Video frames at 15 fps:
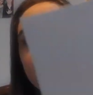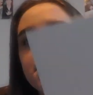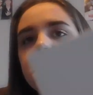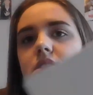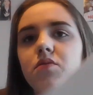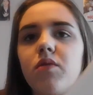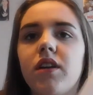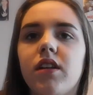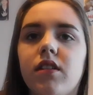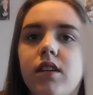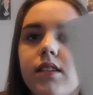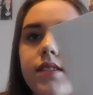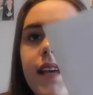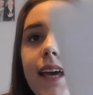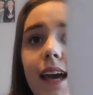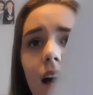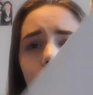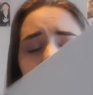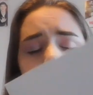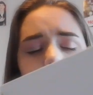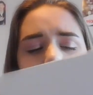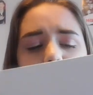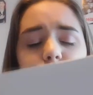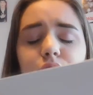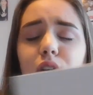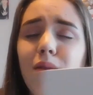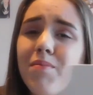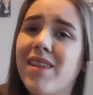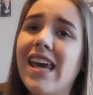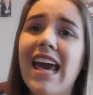this is what it looks like on
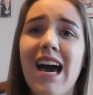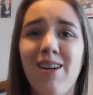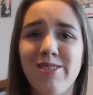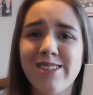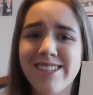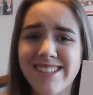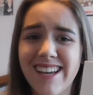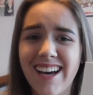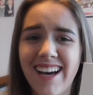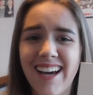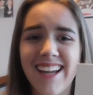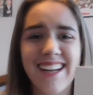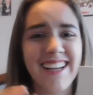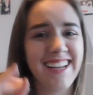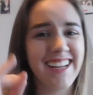From the Outside.